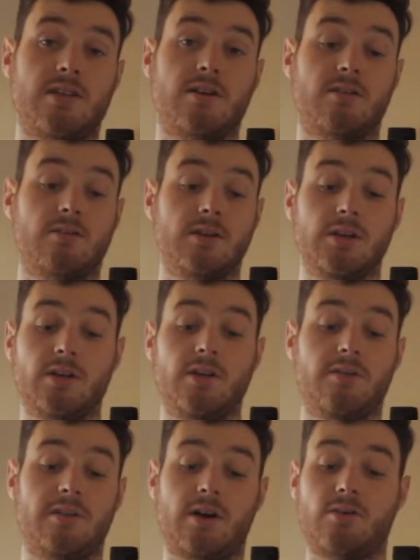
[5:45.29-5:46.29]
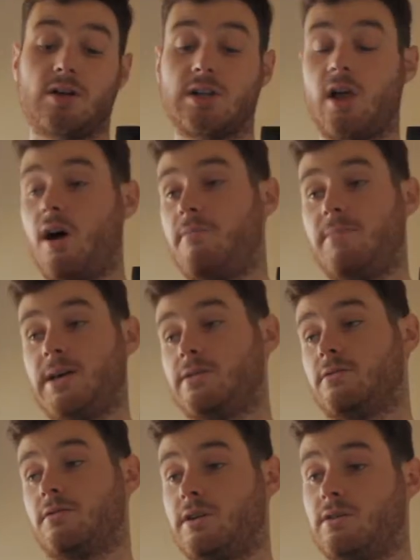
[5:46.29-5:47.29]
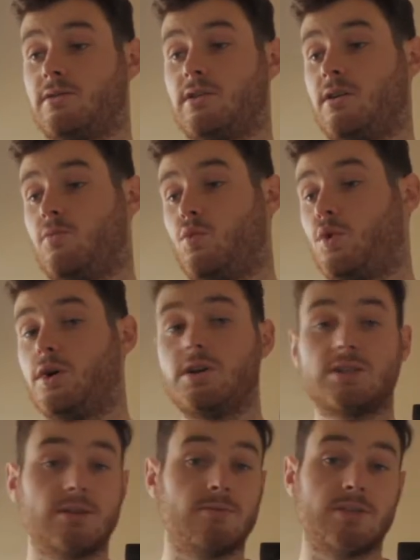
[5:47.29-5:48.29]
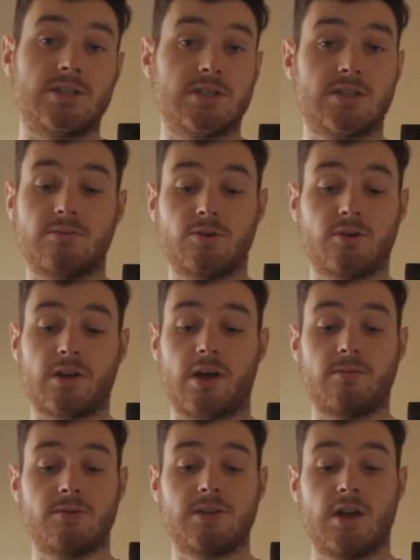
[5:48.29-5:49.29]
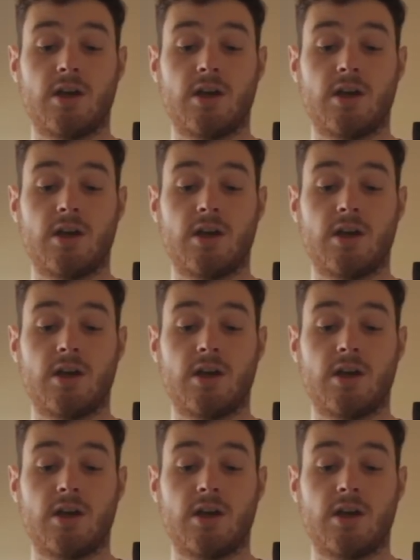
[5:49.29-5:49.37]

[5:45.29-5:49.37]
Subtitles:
they'll climb better or they'll climb worse than my 60 mil carbon,